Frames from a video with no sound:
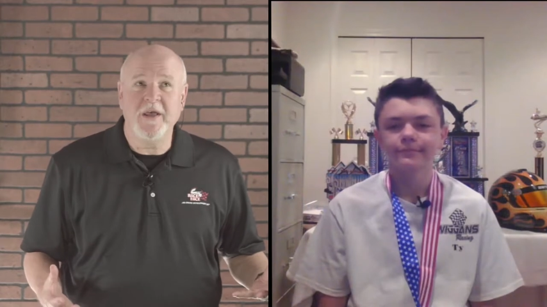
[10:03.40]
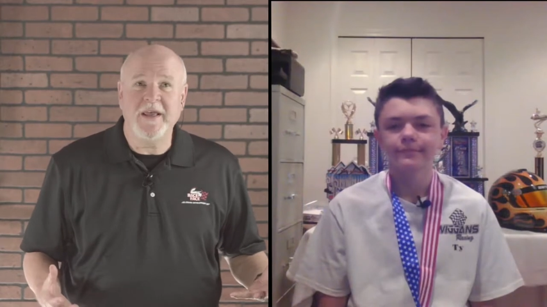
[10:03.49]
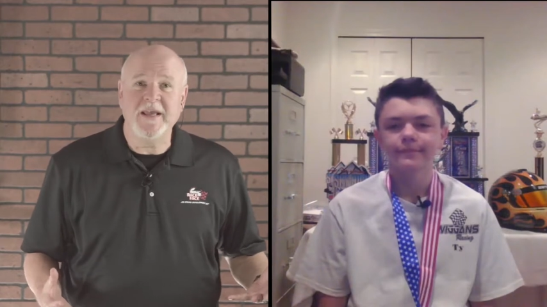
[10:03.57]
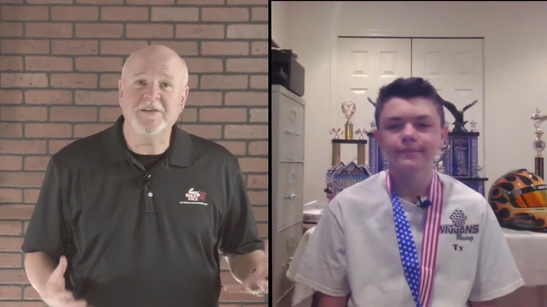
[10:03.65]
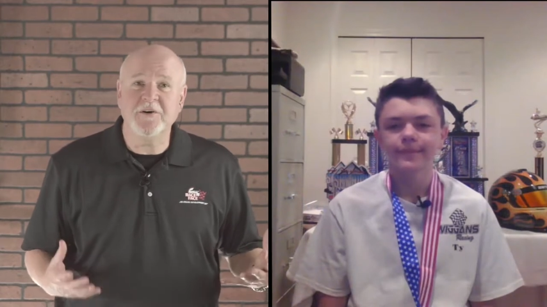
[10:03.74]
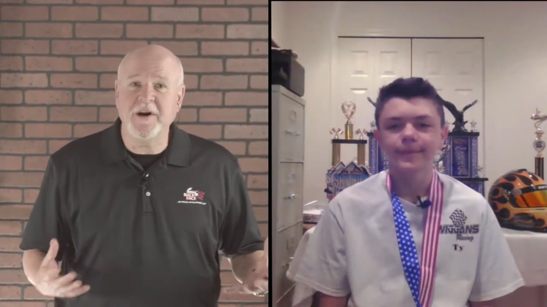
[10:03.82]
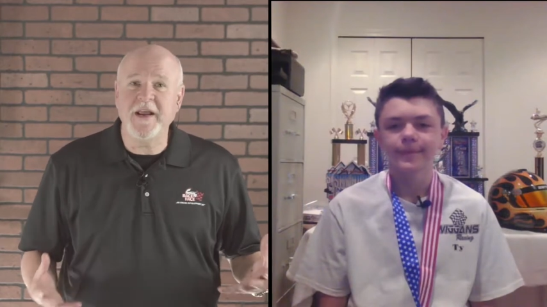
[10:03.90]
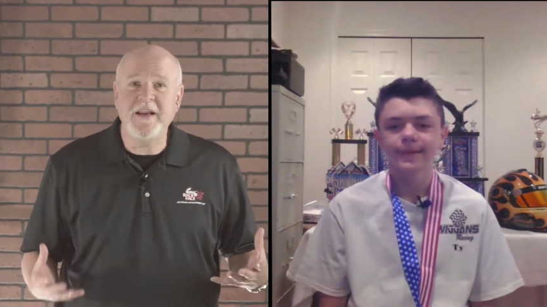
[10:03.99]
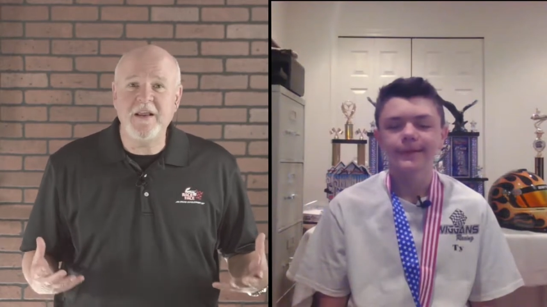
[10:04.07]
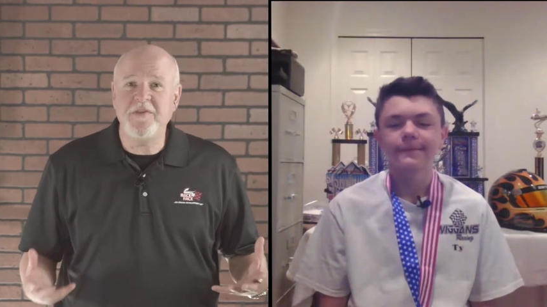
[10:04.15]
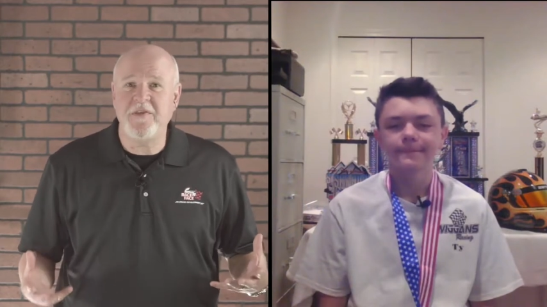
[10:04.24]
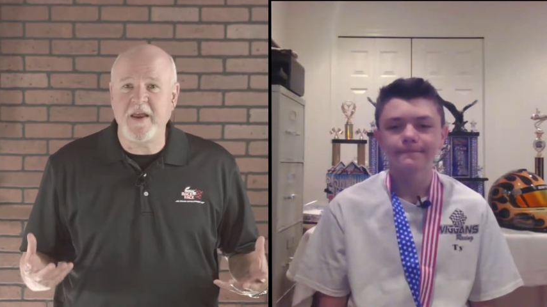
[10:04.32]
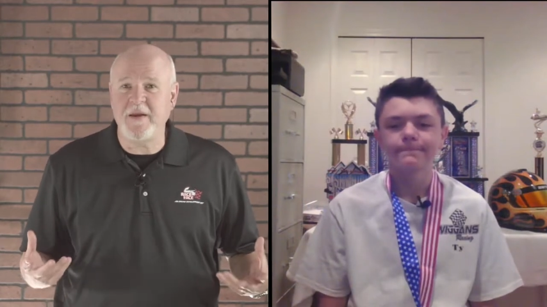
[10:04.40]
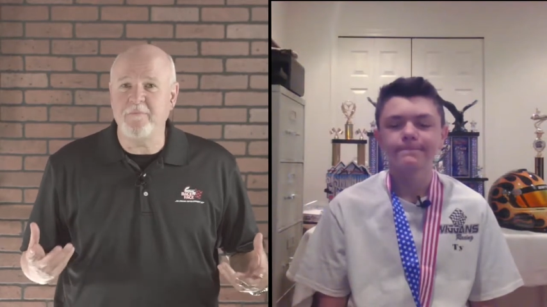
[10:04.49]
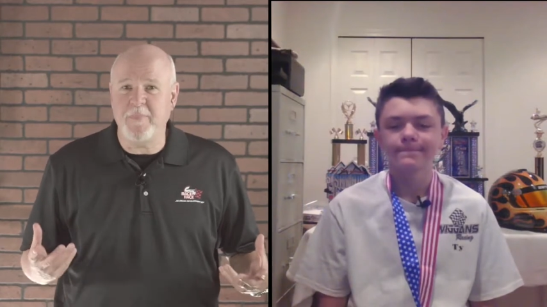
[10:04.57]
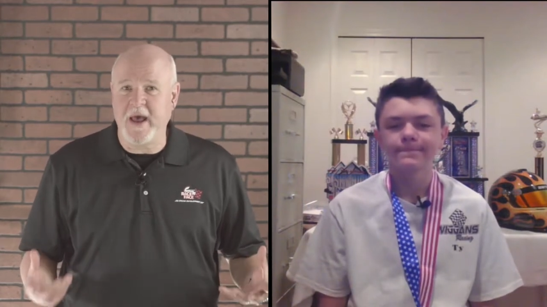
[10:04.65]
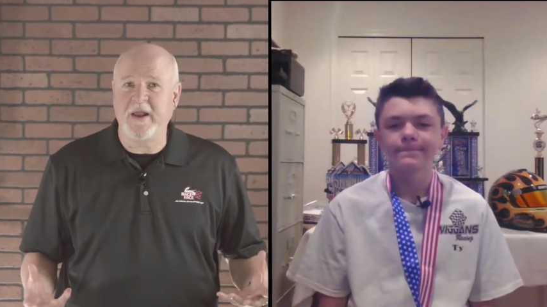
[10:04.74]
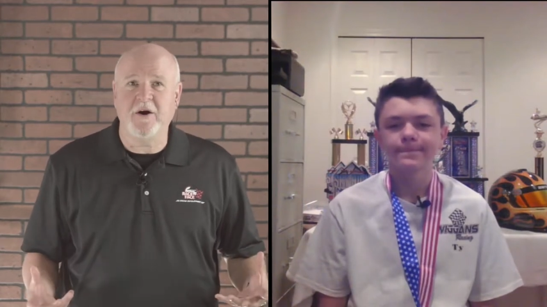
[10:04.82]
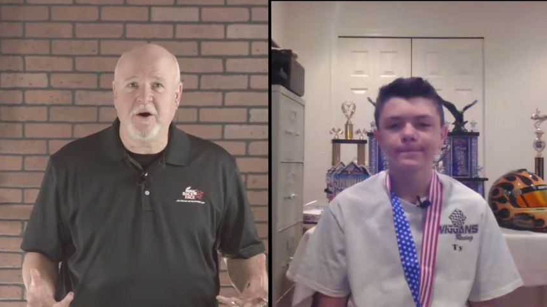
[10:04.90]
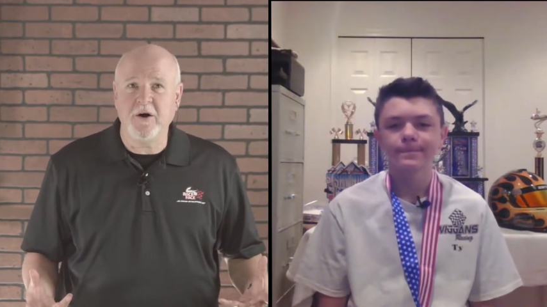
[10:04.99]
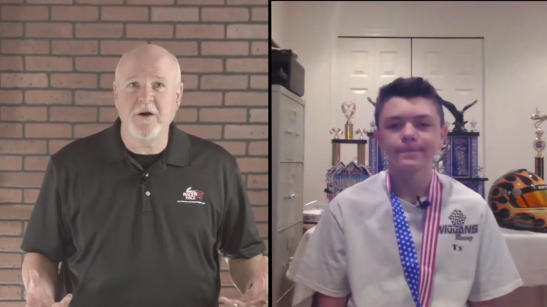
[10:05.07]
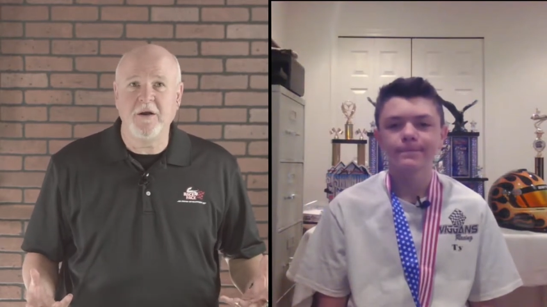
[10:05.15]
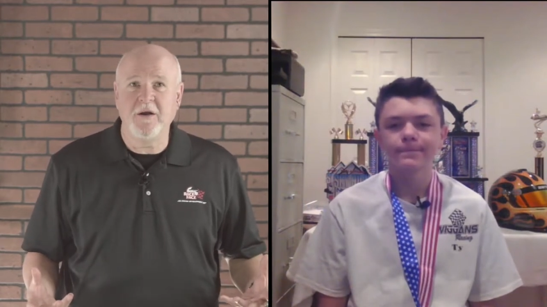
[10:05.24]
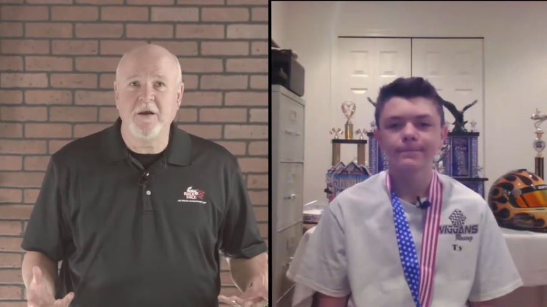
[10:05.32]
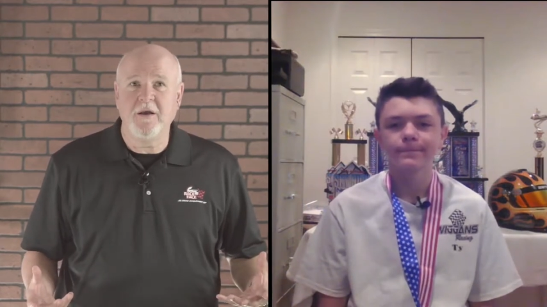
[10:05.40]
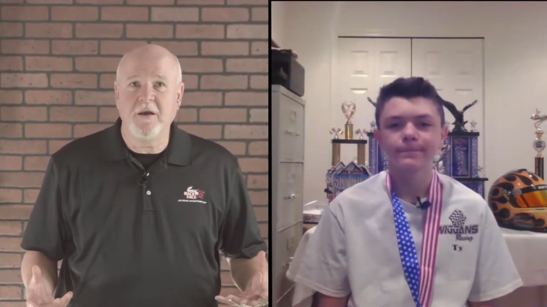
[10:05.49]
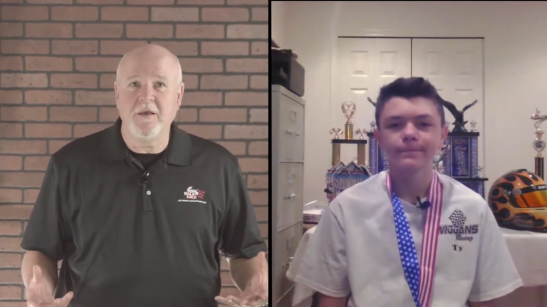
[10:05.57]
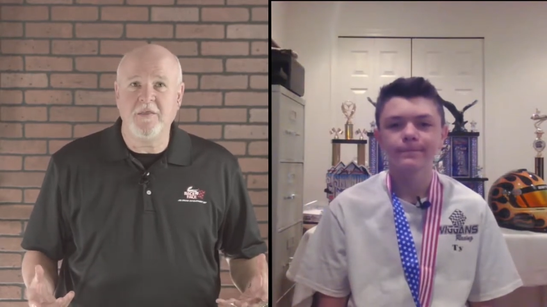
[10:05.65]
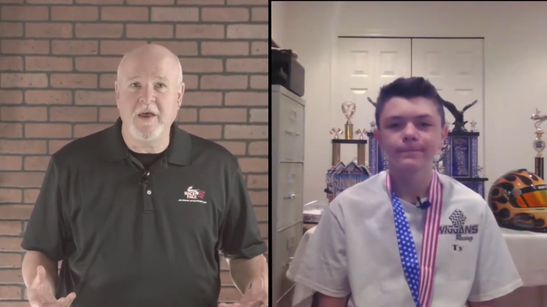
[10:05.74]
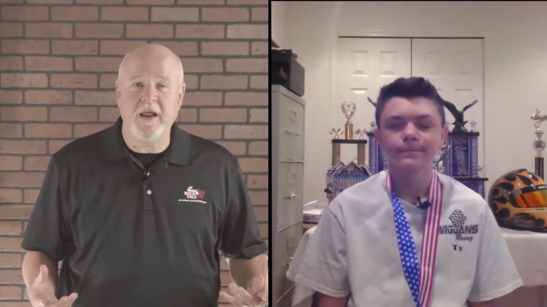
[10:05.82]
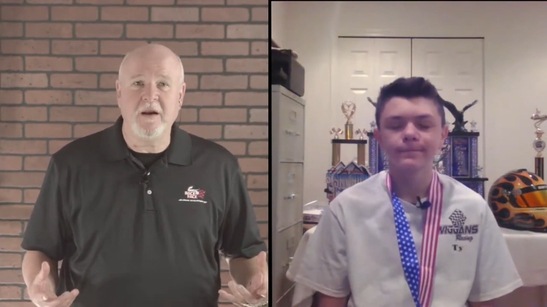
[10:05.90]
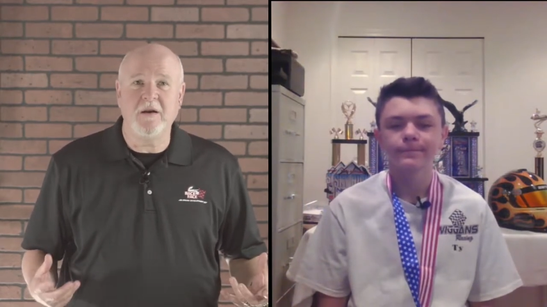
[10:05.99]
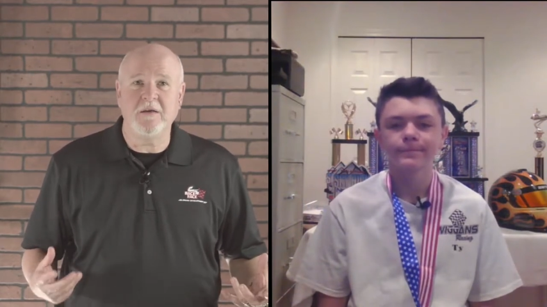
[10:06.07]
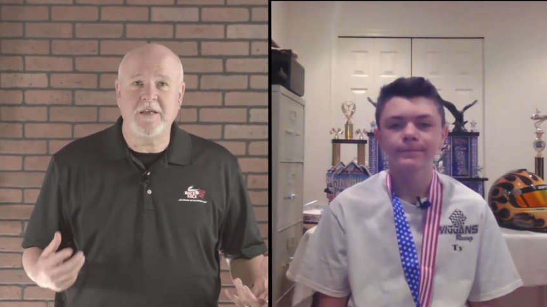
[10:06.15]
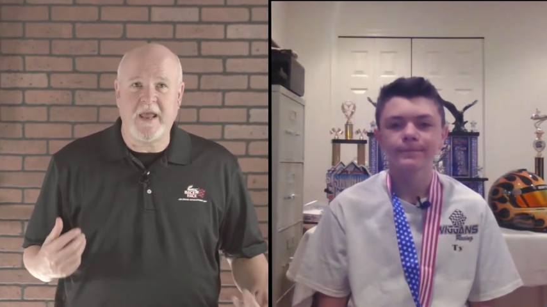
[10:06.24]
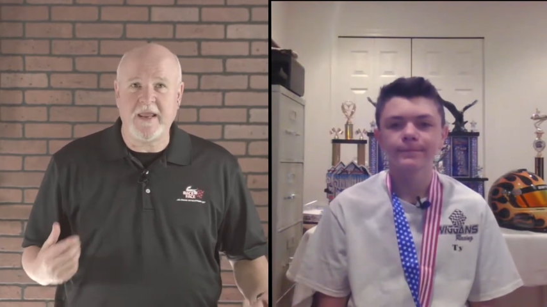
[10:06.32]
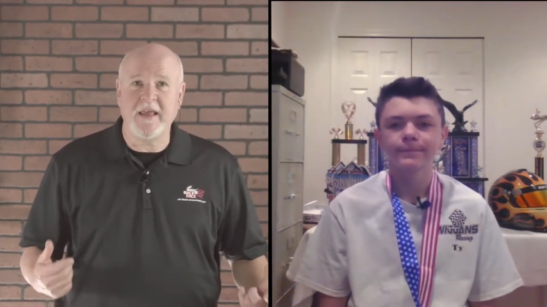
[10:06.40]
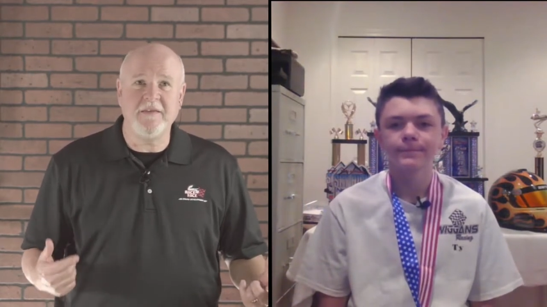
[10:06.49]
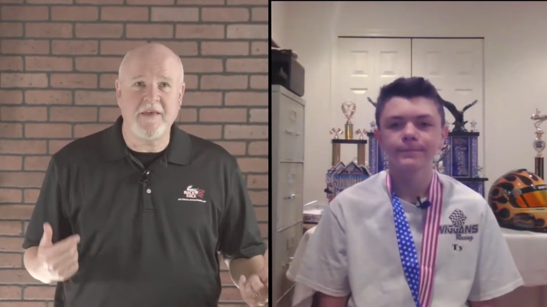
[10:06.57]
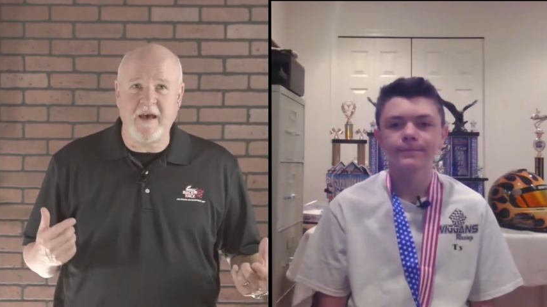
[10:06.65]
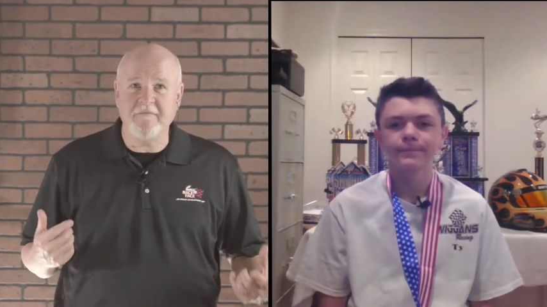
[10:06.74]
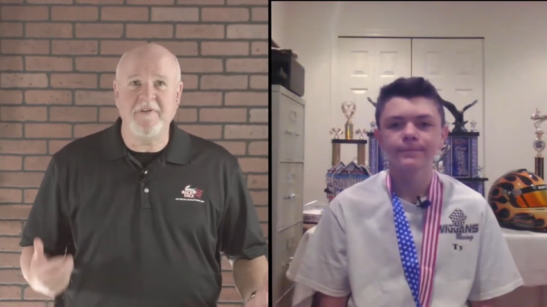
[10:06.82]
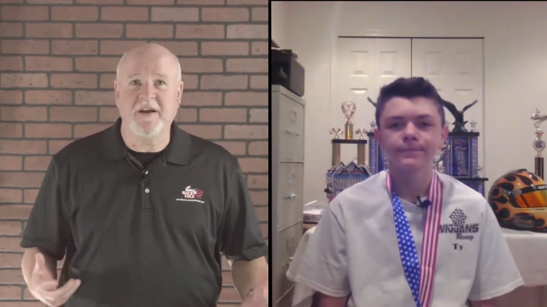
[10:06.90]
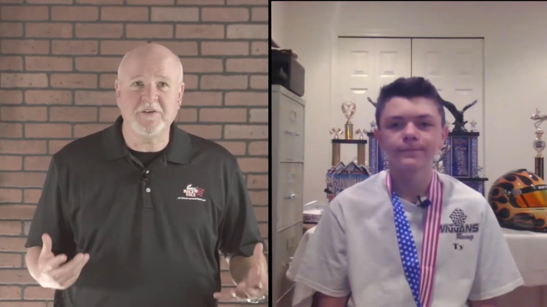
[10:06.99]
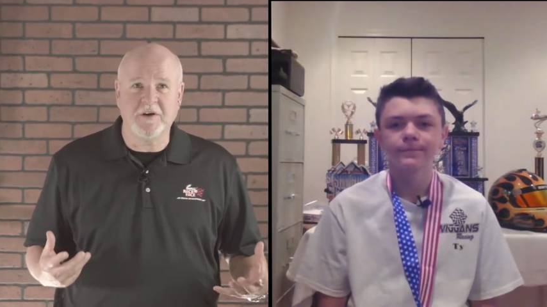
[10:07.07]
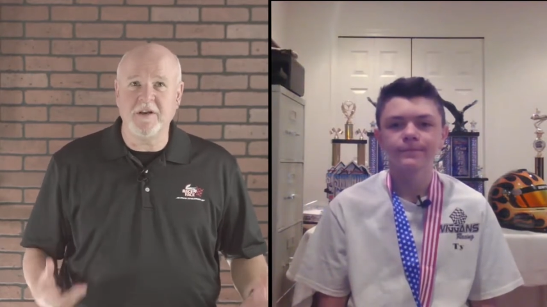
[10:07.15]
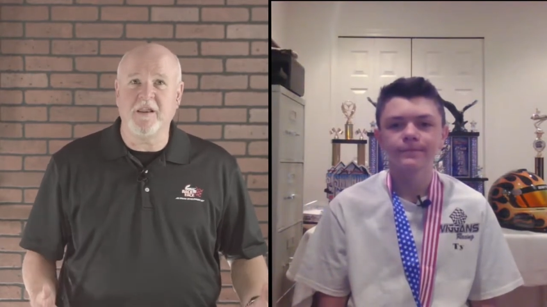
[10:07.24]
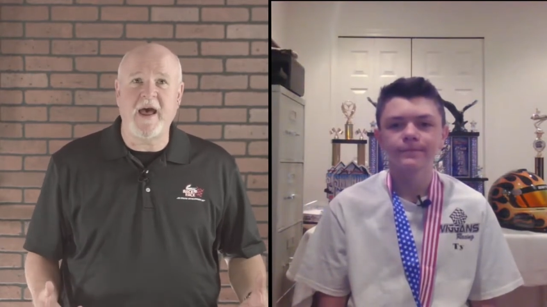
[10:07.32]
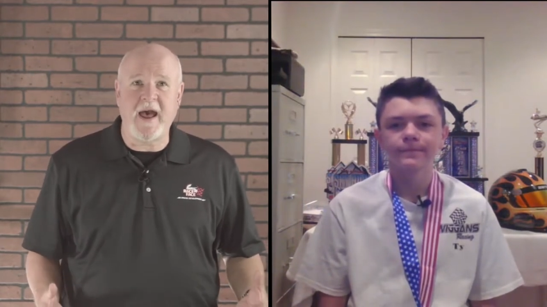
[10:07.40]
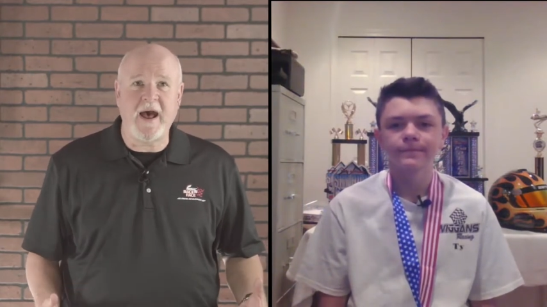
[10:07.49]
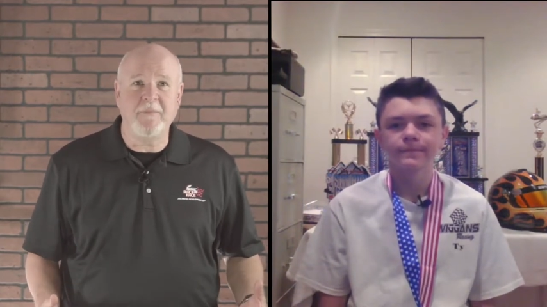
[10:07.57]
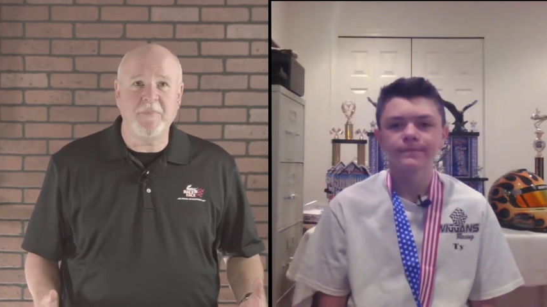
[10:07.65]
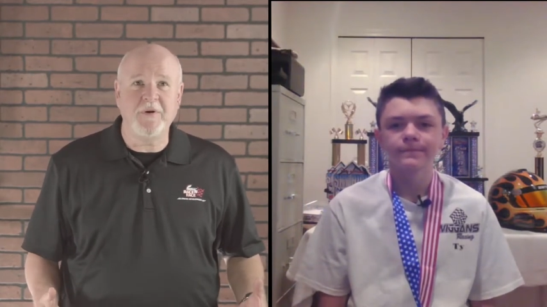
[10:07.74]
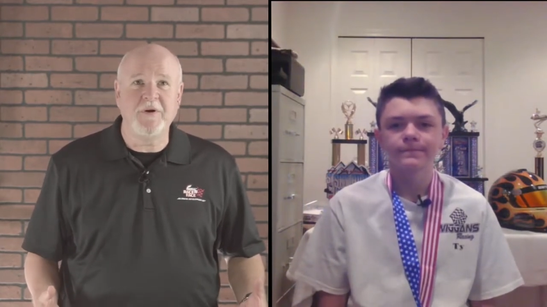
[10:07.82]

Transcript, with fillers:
Speaker 1: is there anything better than taking that victory lap